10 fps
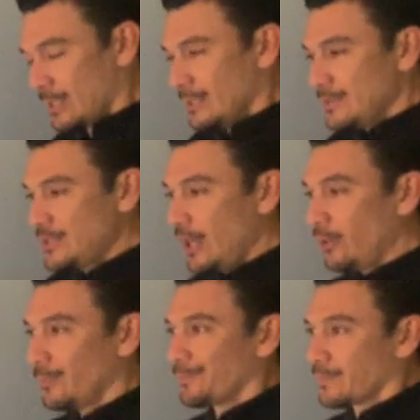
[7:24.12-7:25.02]

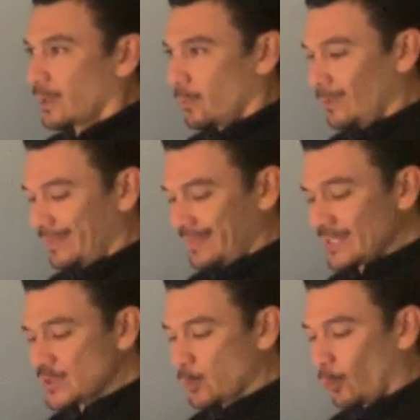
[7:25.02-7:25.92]
So with
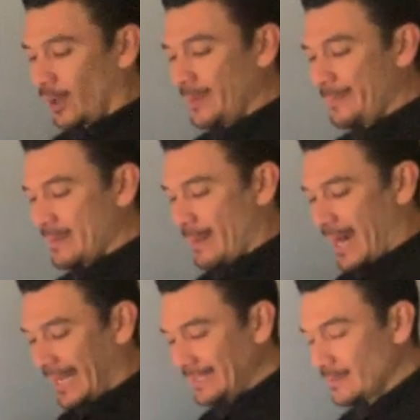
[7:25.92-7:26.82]
this warm-up in
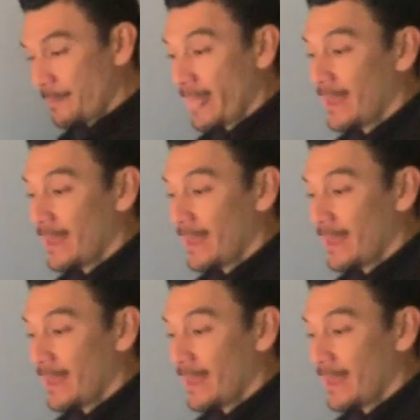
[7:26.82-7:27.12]
mind,